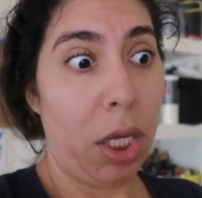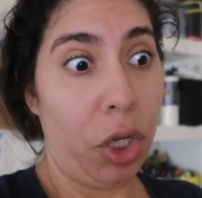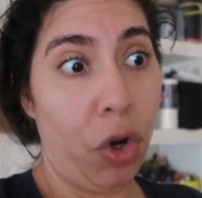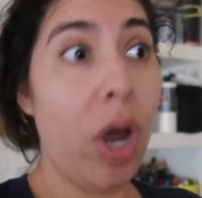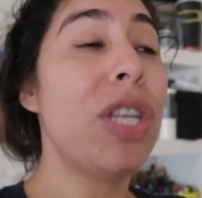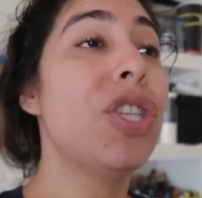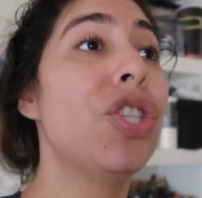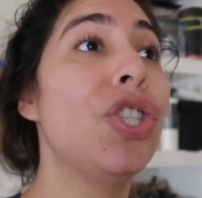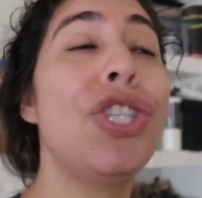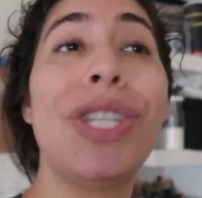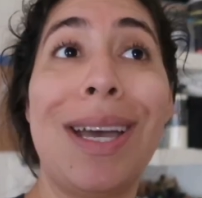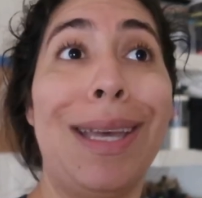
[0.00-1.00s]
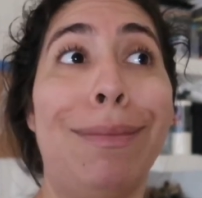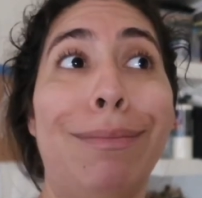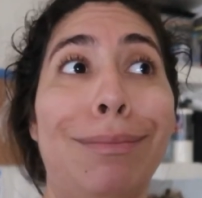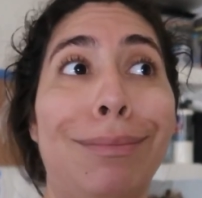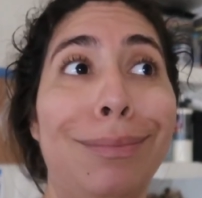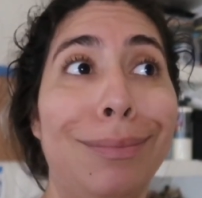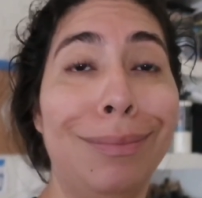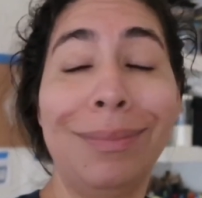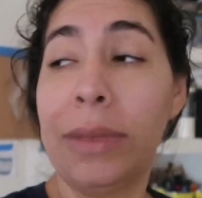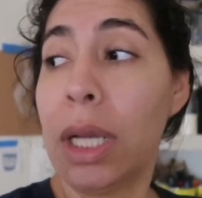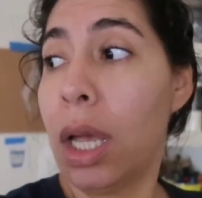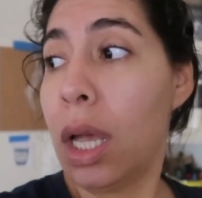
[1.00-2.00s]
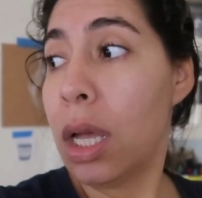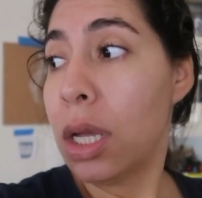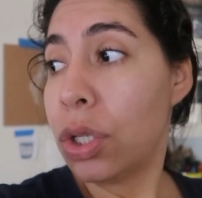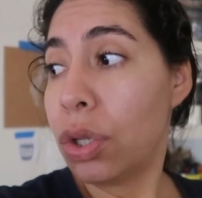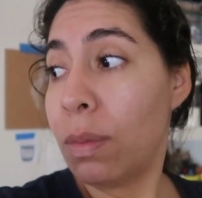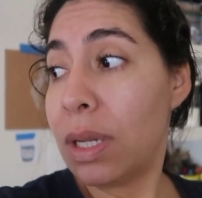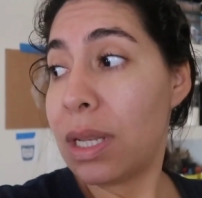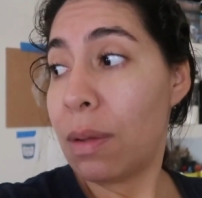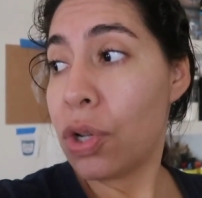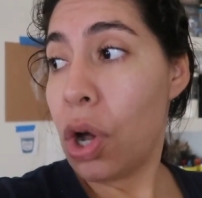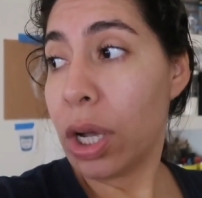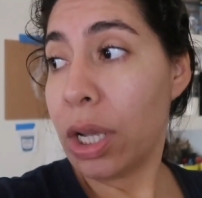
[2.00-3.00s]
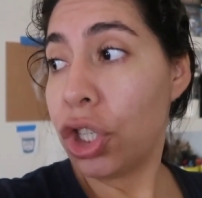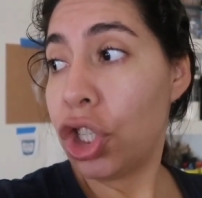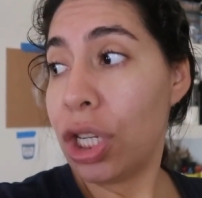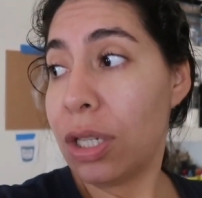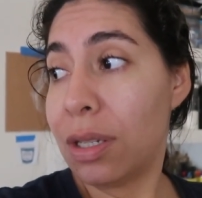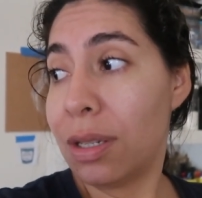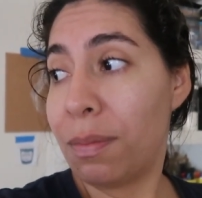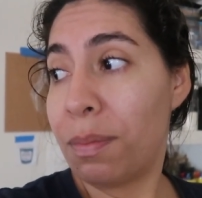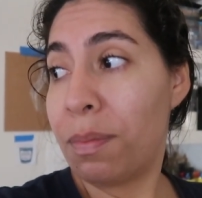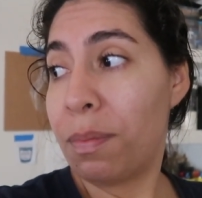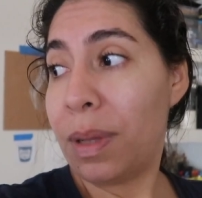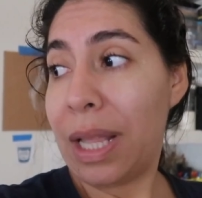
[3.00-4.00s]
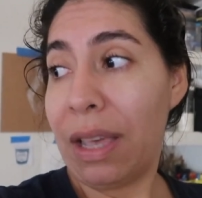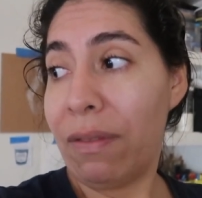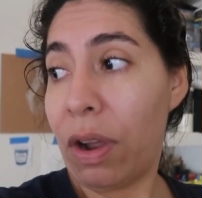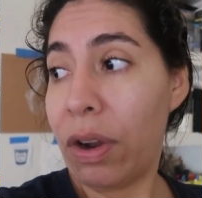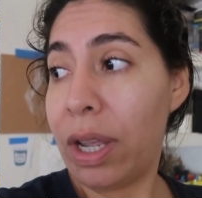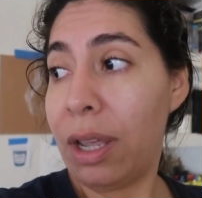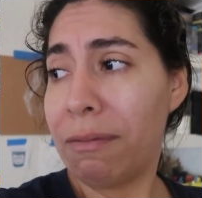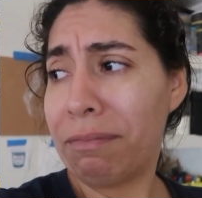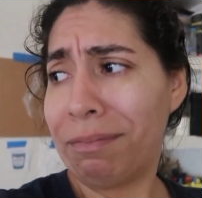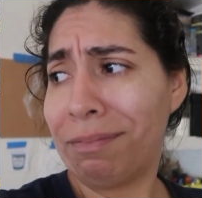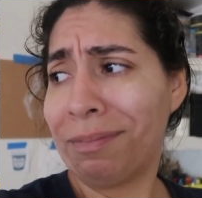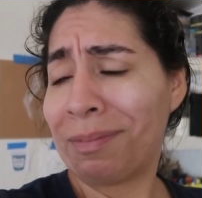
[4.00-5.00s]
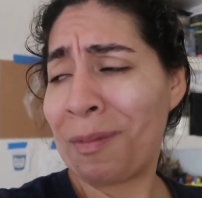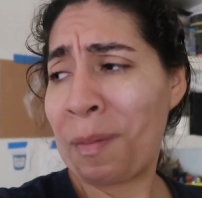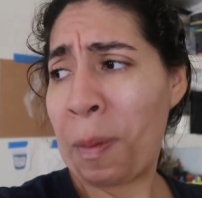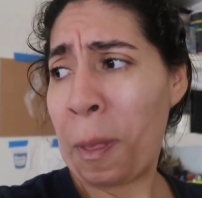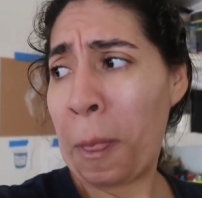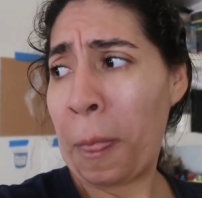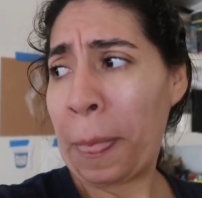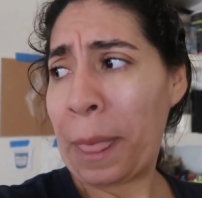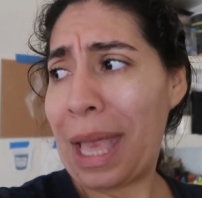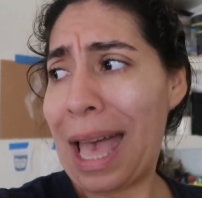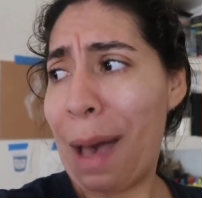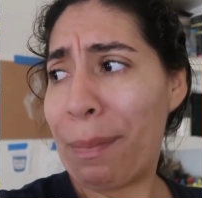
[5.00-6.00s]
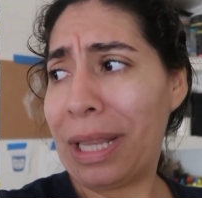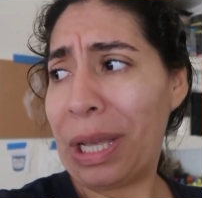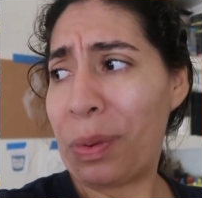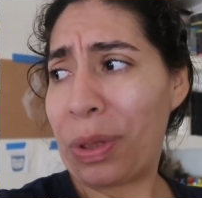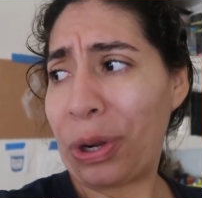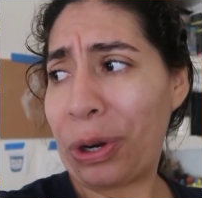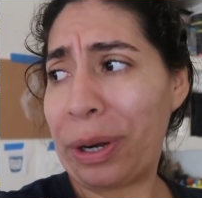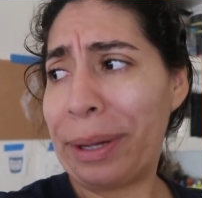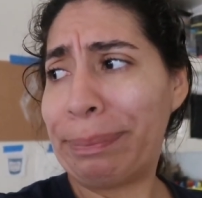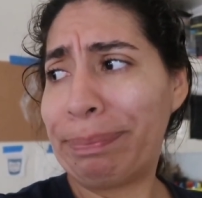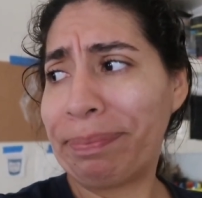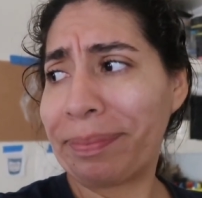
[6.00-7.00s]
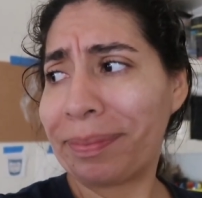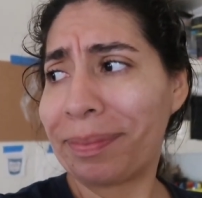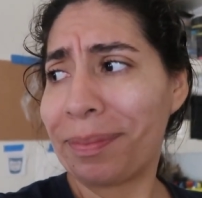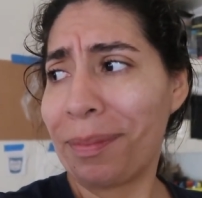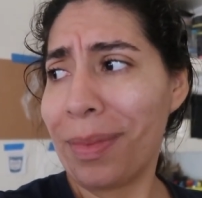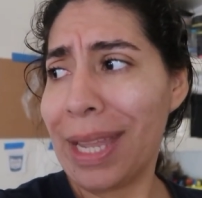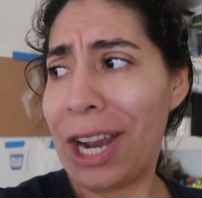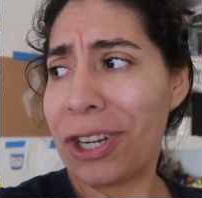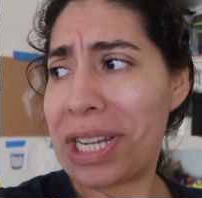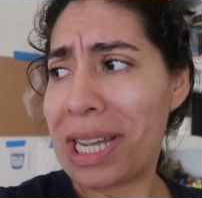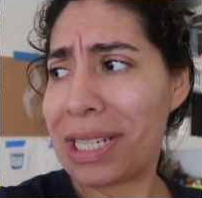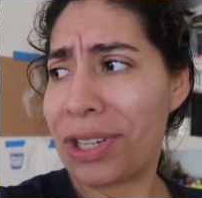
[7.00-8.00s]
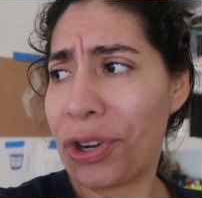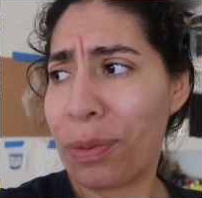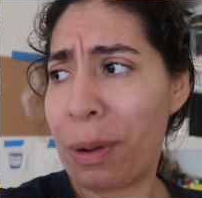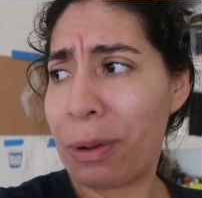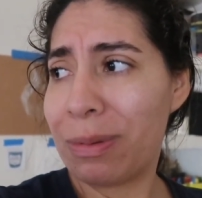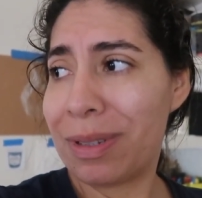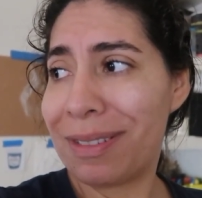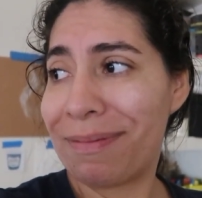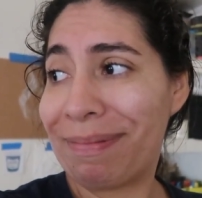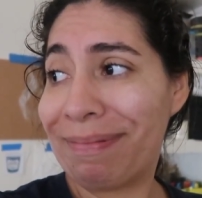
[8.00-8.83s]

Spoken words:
crunch time. So I'm gonna stop talking. She's playing very happily with her hair ties and her bows.